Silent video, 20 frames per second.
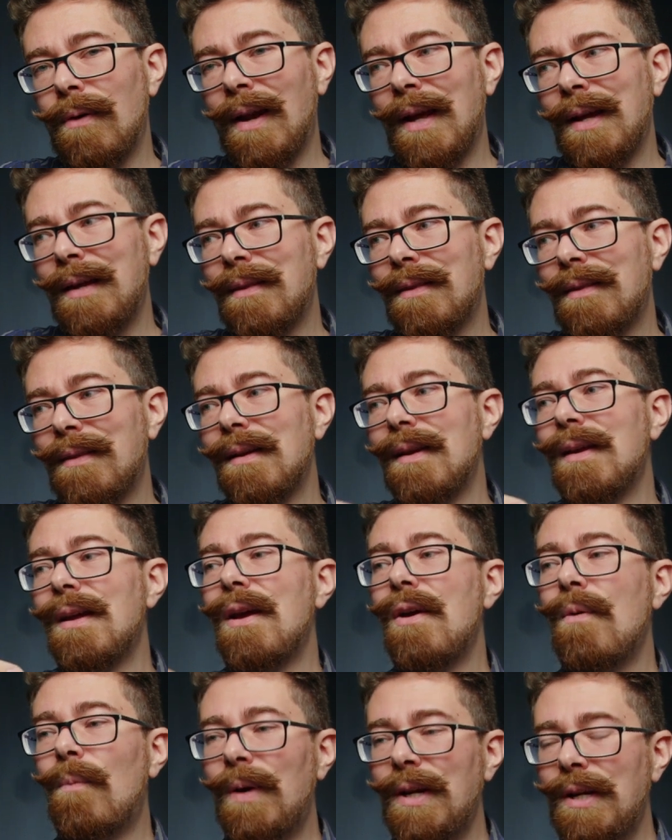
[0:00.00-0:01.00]
length,
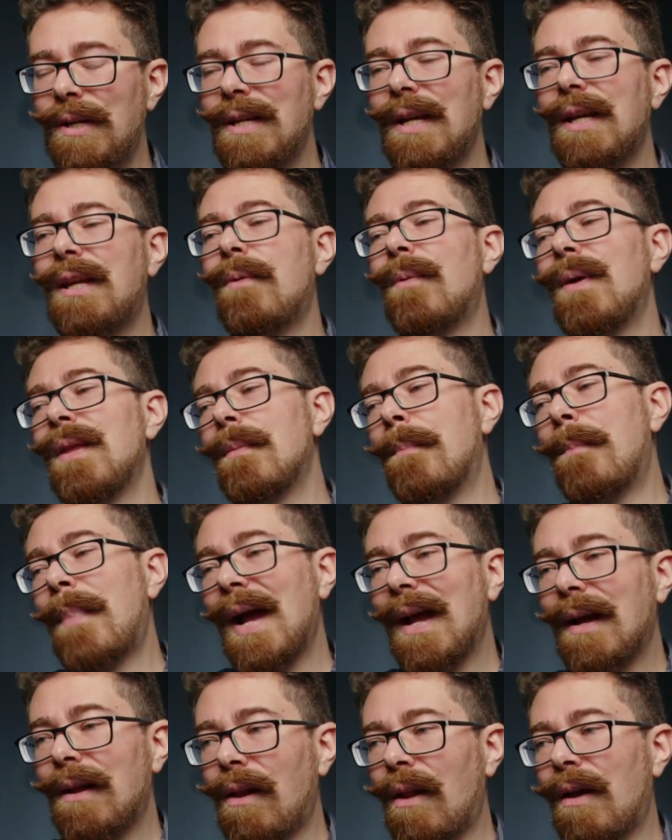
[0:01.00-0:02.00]
when you're taking away the
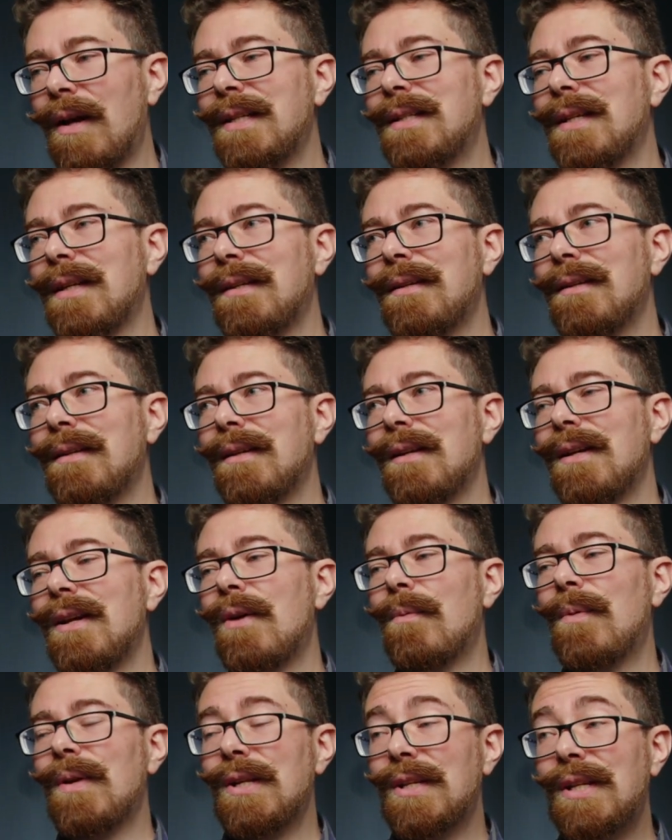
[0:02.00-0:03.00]
backlighting,
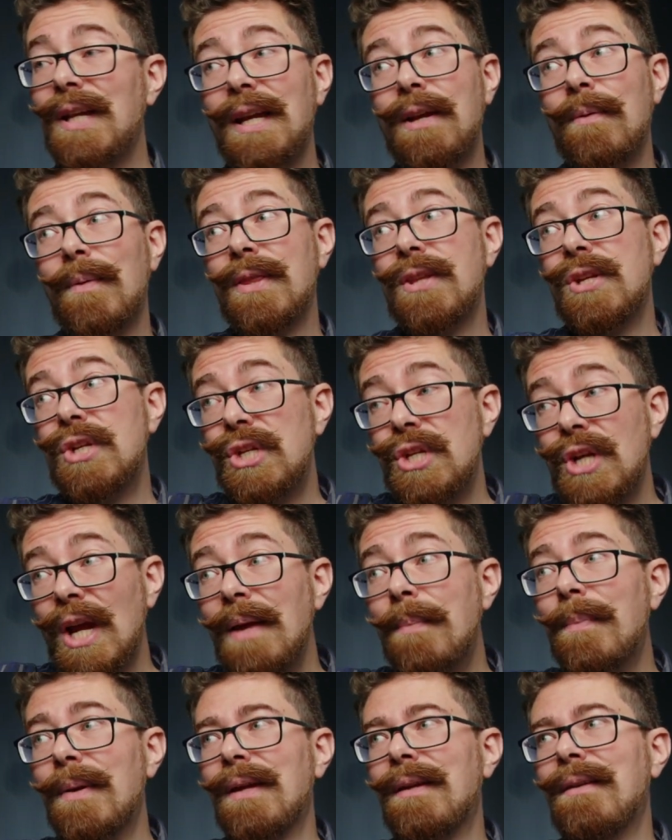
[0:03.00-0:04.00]
when you're taking away the
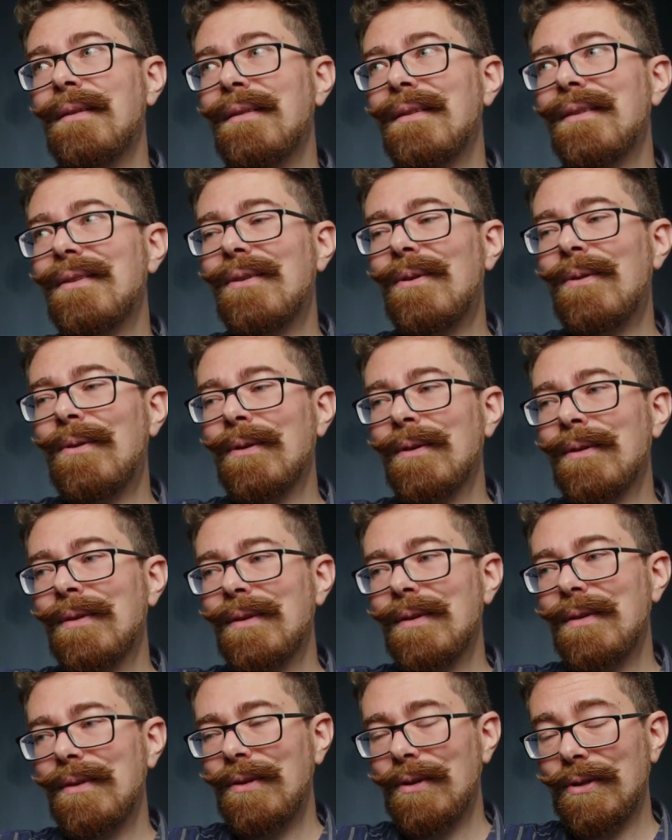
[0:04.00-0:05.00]
shaping
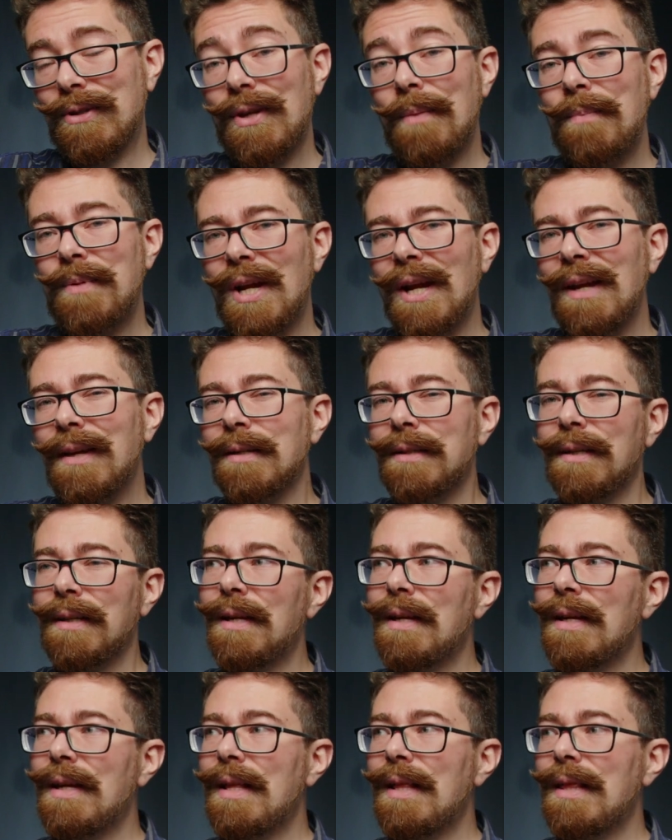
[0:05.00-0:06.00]
on your subject,
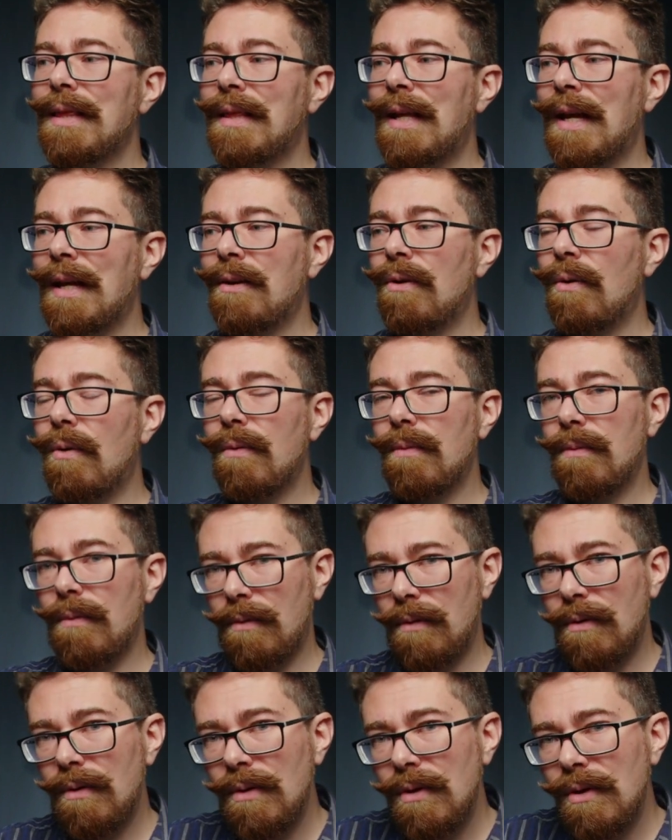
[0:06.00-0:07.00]
then
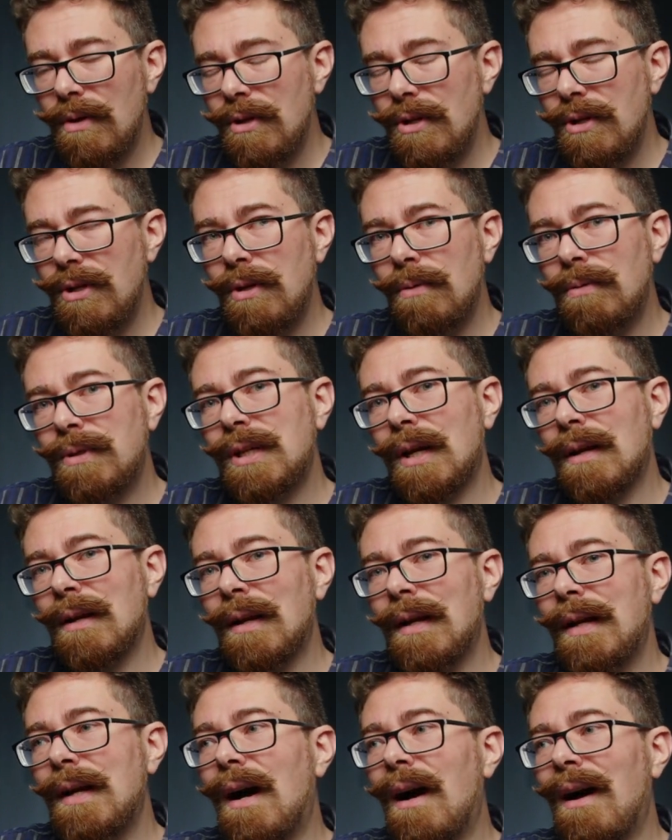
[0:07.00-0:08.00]
you
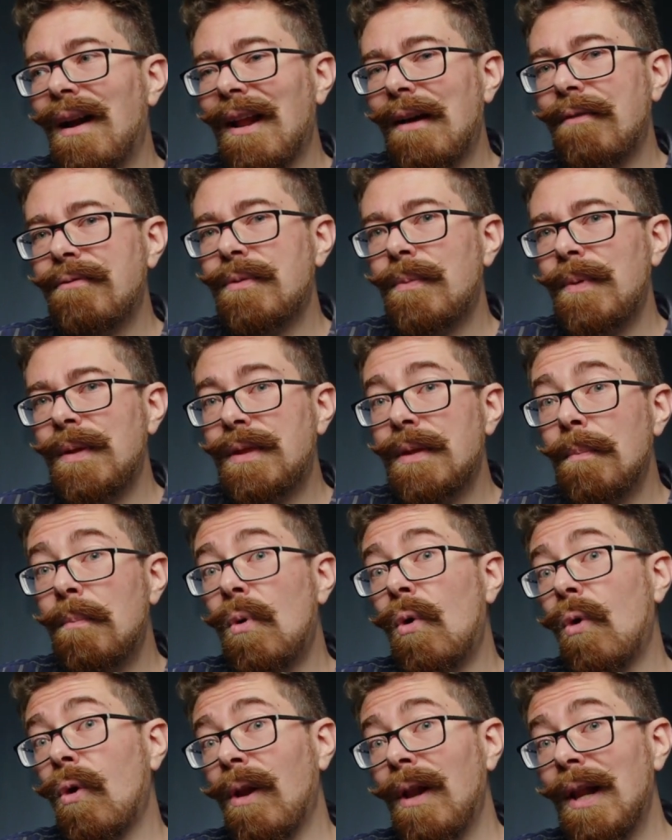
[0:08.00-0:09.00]
suddenly are left with the
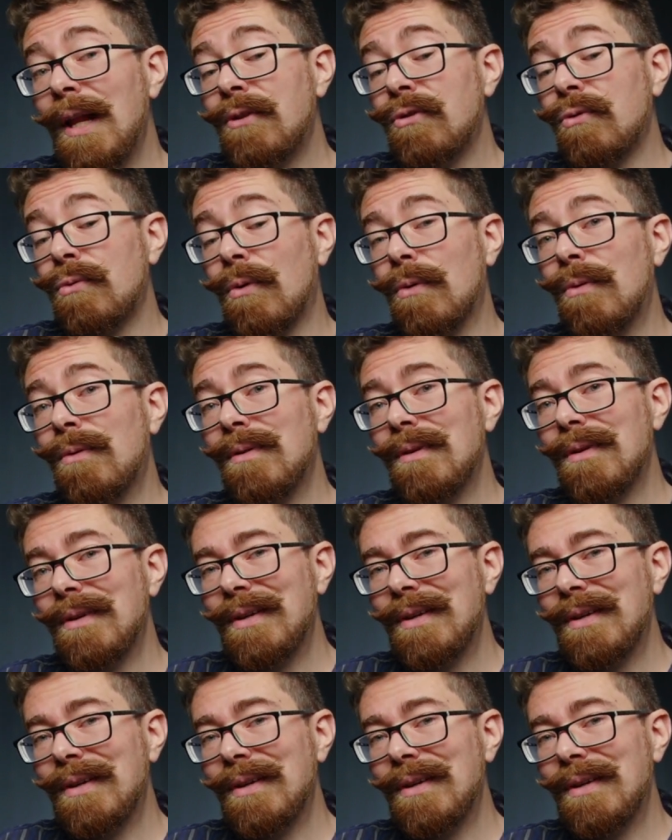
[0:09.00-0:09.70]
more literal